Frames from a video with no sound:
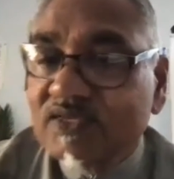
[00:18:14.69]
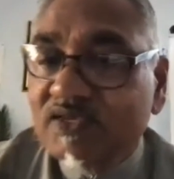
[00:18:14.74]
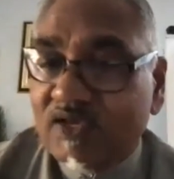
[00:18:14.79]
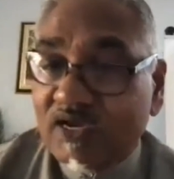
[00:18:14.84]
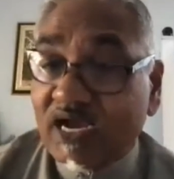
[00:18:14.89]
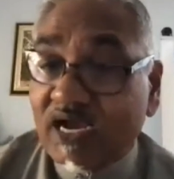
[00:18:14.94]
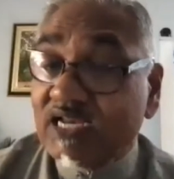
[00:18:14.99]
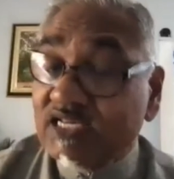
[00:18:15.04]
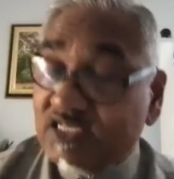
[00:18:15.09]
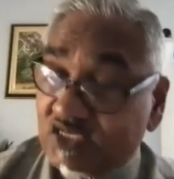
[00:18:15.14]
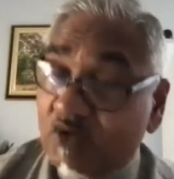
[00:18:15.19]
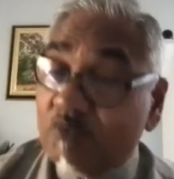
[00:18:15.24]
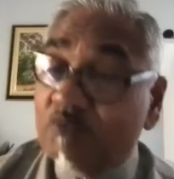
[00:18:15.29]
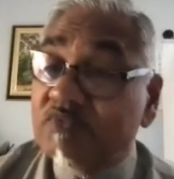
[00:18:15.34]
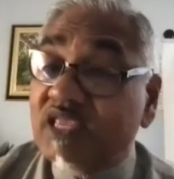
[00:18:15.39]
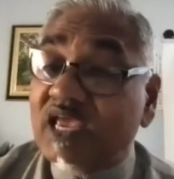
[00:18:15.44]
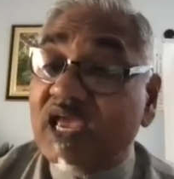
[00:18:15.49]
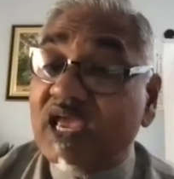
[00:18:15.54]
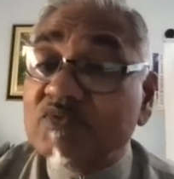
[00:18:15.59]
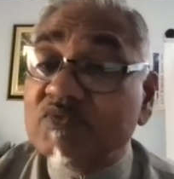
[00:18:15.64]
And
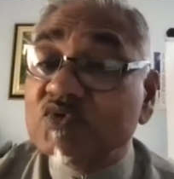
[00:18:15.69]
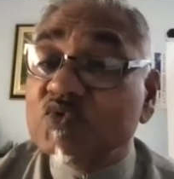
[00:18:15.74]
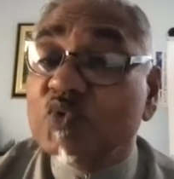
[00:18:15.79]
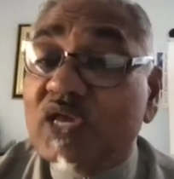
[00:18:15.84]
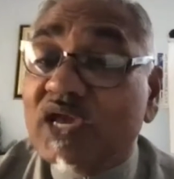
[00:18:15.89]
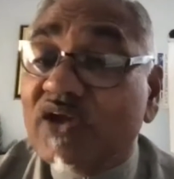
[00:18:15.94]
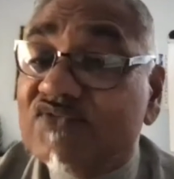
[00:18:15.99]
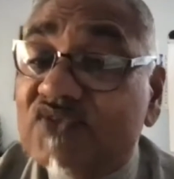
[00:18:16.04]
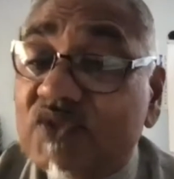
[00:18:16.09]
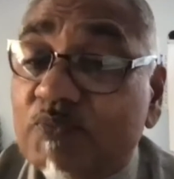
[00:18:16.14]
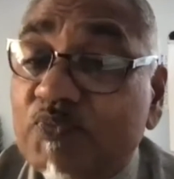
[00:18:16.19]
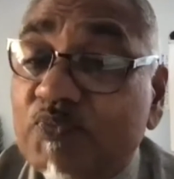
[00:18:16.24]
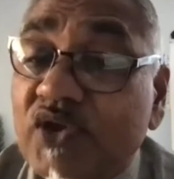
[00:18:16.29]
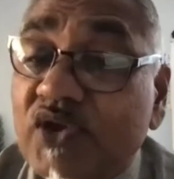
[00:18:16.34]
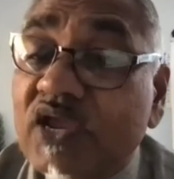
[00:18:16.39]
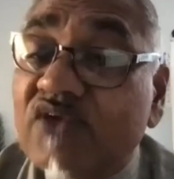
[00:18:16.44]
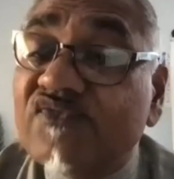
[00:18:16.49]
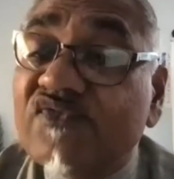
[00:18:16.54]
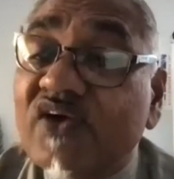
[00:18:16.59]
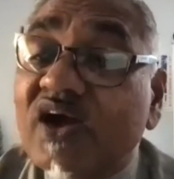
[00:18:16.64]
sometimes we have to
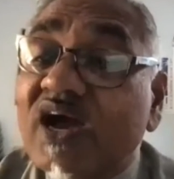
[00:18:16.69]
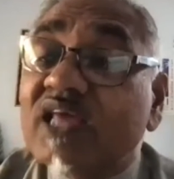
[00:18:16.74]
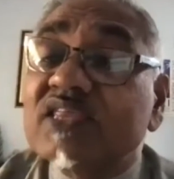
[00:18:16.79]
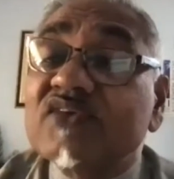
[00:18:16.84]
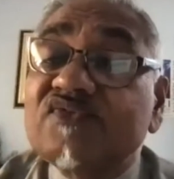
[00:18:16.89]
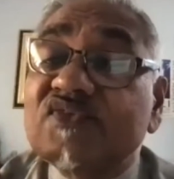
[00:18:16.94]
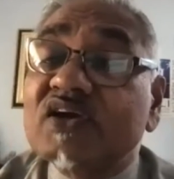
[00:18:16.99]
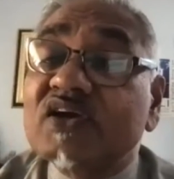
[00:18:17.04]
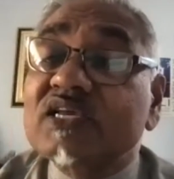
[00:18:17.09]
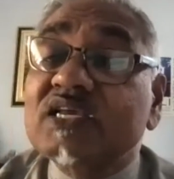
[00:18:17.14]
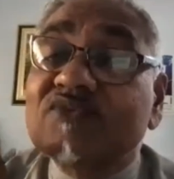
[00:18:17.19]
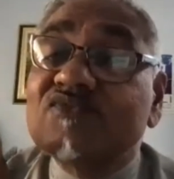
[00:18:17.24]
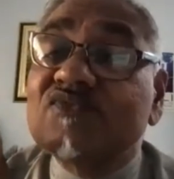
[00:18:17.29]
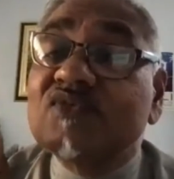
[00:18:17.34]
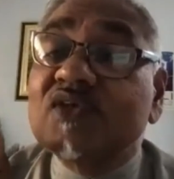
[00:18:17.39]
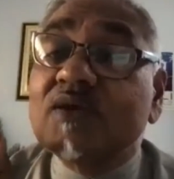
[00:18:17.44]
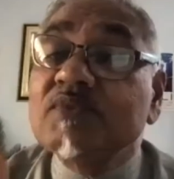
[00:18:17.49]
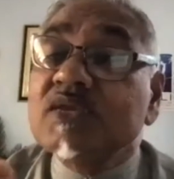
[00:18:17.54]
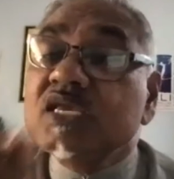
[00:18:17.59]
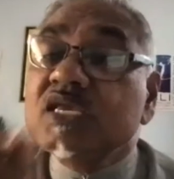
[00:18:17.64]
pray, Father, forgive
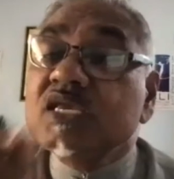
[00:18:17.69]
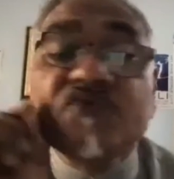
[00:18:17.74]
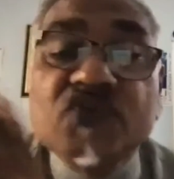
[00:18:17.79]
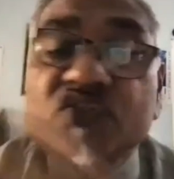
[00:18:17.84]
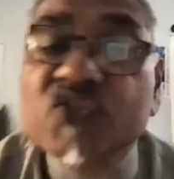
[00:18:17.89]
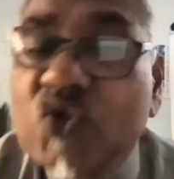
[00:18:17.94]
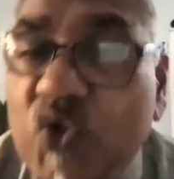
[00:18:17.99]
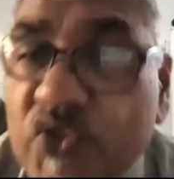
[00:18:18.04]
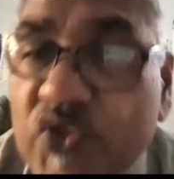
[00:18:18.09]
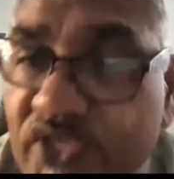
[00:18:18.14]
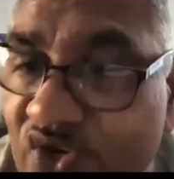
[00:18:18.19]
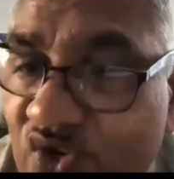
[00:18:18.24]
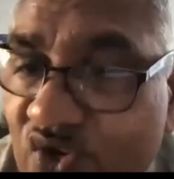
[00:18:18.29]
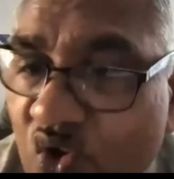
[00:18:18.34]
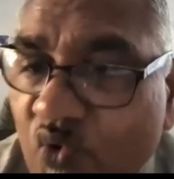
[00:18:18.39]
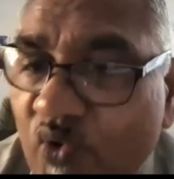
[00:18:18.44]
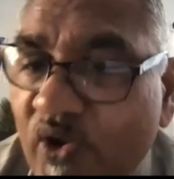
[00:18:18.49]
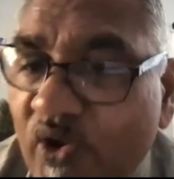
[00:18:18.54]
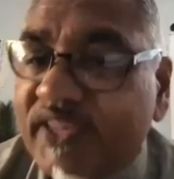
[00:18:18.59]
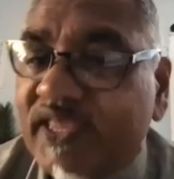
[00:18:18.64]
them, even though they know
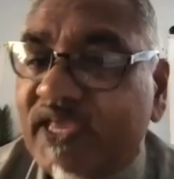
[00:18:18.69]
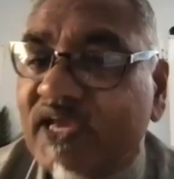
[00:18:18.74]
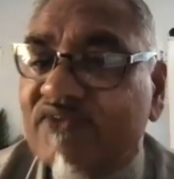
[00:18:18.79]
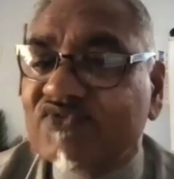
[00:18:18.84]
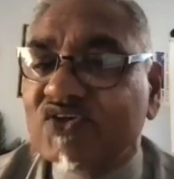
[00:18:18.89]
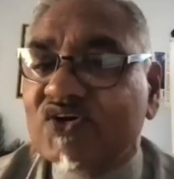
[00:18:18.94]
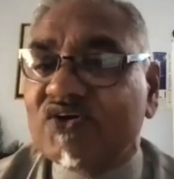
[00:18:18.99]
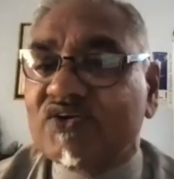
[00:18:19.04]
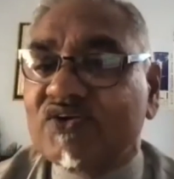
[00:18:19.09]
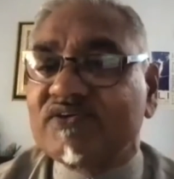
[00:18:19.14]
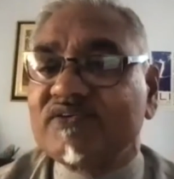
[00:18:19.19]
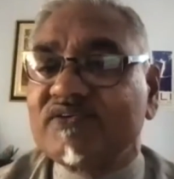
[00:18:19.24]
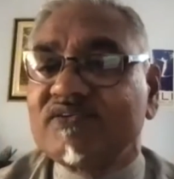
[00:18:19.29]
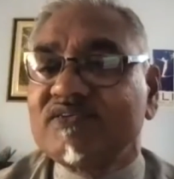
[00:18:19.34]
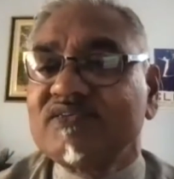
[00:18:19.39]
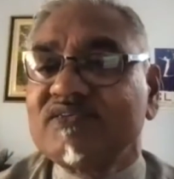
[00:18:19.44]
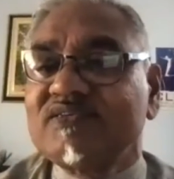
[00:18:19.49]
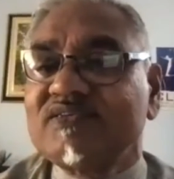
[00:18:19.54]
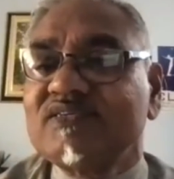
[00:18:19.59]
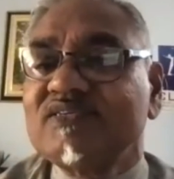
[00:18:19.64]
what they have done
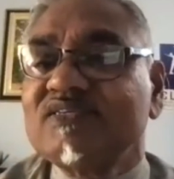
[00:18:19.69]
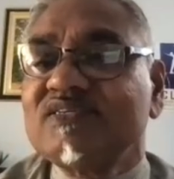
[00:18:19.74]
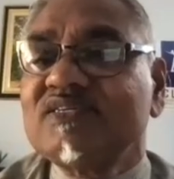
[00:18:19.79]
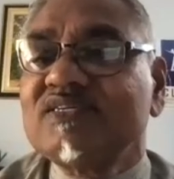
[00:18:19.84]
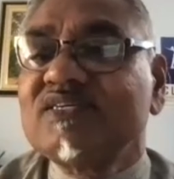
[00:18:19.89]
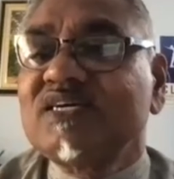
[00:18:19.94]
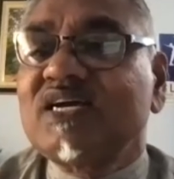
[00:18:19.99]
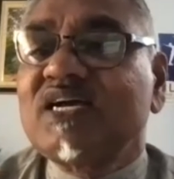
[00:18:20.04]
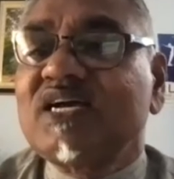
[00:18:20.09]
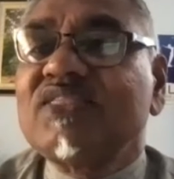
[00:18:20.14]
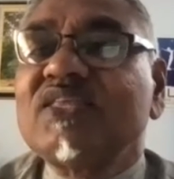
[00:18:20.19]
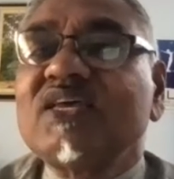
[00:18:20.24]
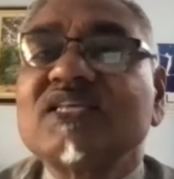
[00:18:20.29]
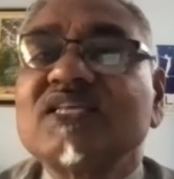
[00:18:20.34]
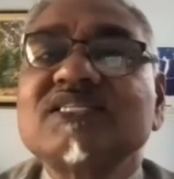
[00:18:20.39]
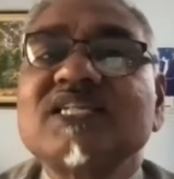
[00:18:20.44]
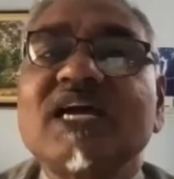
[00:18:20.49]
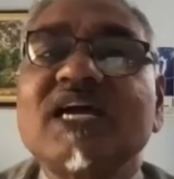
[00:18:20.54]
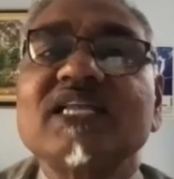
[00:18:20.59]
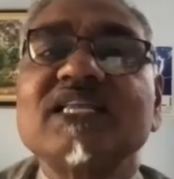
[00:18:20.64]
and that,
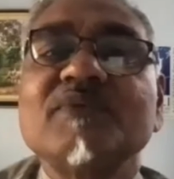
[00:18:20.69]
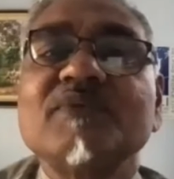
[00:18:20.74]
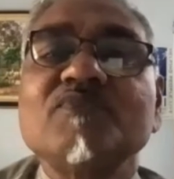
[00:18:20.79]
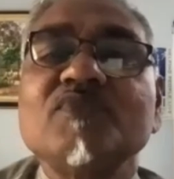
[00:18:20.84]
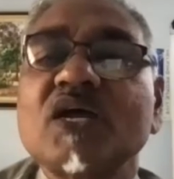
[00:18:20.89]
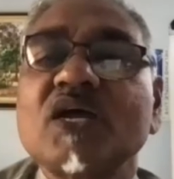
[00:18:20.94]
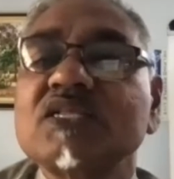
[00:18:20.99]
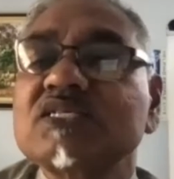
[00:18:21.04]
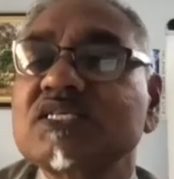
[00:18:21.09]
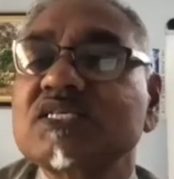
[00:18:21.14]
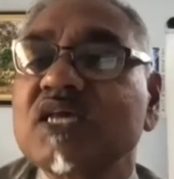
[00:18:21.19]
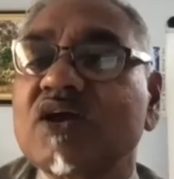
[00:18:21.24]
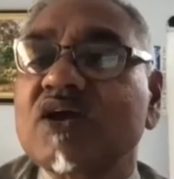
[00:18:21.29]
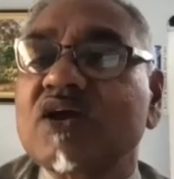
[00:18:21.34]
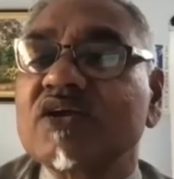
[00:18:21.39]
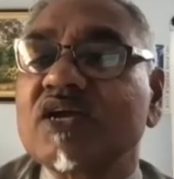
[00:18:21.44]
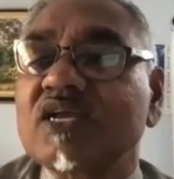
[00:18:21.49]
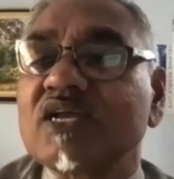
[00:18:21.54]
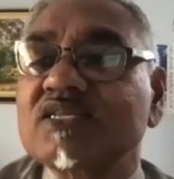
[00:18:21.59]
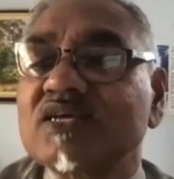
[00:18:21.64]
they're not
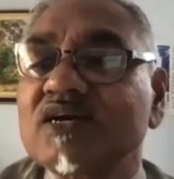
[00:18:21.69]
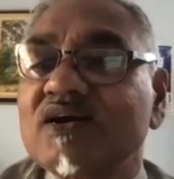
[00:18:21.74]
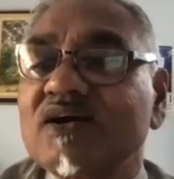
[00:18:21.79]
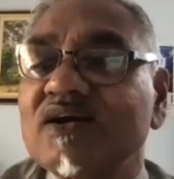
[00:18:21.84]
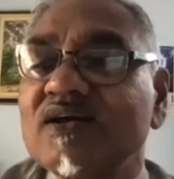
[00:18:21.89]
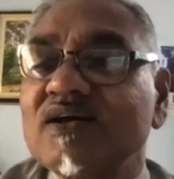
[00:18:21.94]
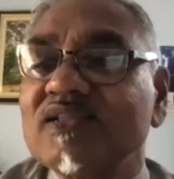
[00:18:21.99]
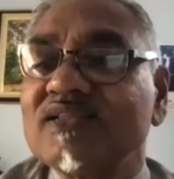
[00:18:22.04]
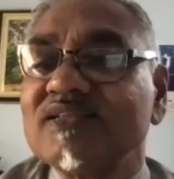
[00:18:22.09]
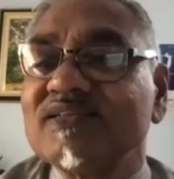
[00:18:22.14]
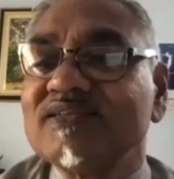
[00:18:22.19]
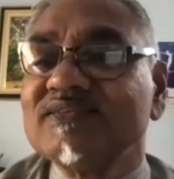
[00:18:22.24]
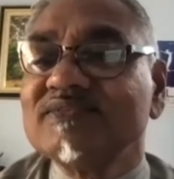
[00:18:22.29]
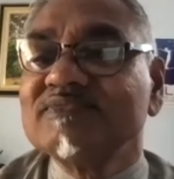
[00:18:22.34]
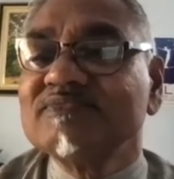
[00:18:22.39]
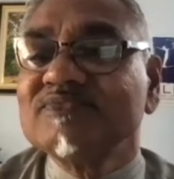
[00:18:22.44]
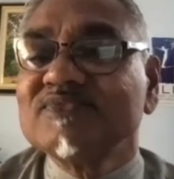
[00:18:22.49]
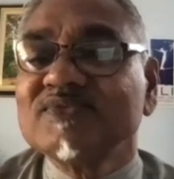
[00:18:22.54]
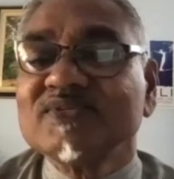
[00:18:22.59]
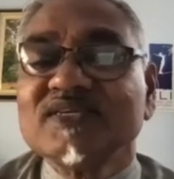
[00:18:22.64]
sorry at all.
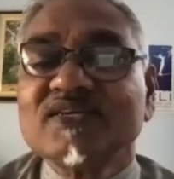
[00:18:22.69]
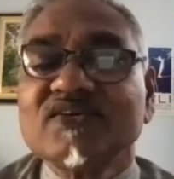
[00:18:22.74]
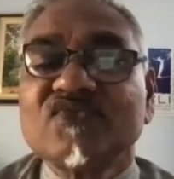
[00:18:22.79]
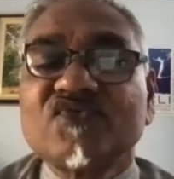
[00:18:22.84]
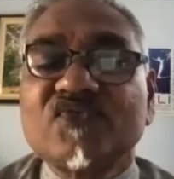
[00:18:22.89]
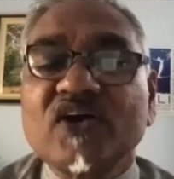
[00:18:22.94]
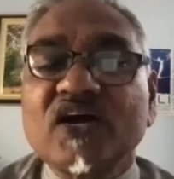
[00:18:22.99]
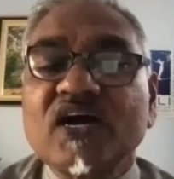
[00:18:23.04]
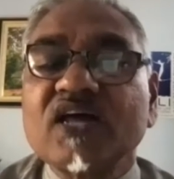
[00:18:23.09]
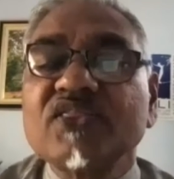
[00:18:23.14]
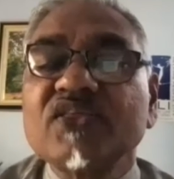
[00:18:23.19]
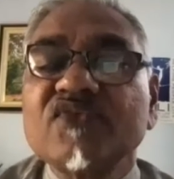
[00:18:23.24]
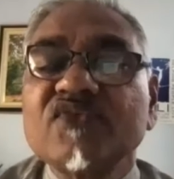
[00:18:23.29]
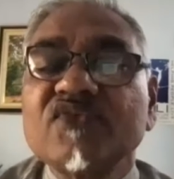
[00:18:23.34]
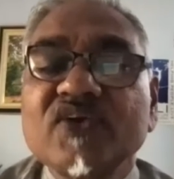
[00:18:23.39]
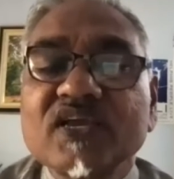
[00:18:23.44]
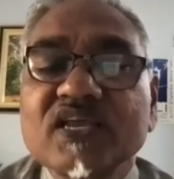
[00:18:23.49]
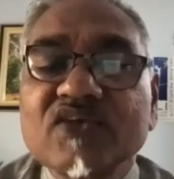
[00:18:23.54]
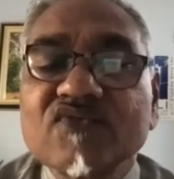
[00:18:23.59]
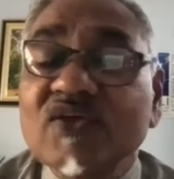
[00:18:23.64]
Father,
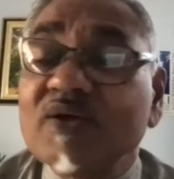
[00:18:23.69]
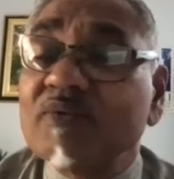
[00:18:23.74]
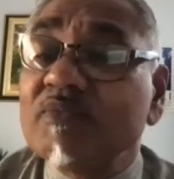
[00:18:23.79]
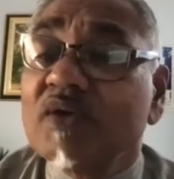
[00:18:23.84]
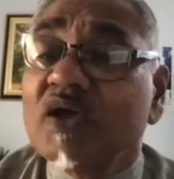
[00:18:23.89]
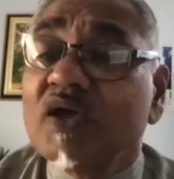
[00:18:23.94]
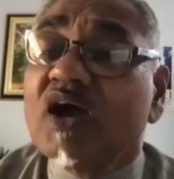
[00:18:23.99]
forgive them.